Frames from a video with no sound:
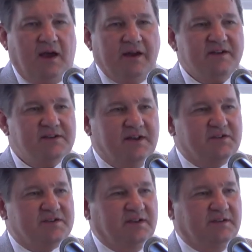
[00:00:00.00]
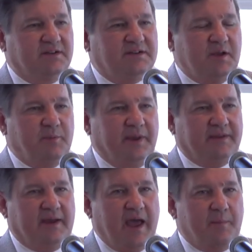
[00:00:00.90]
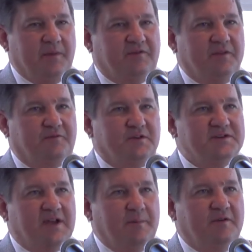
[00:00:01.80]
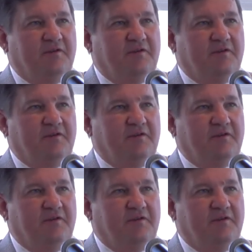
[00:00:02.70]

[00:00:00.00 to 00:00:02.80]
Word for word: Here's an interesting little tidbit that happened for the first time in